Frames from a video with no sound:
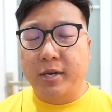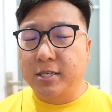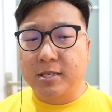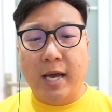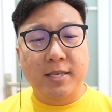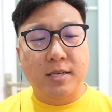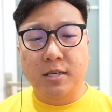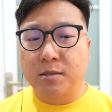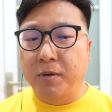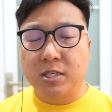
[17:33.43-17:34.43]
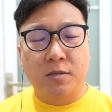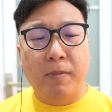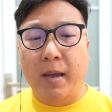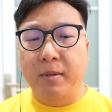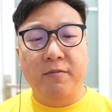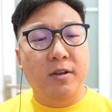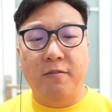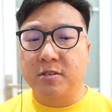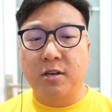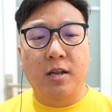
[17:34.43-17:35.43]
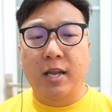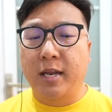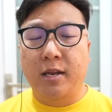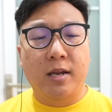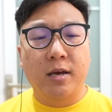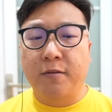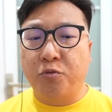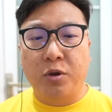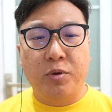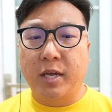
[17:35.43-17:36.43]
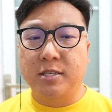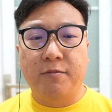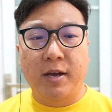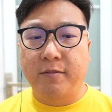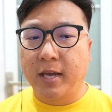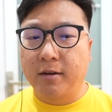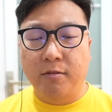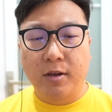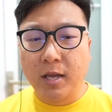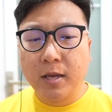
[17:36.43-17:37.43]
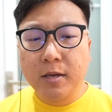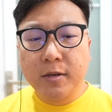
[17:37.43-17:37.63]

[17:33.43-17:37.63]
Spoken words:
You can just Icicle Spear spam, even if it's gonna land another Earthquake, we can survive that already.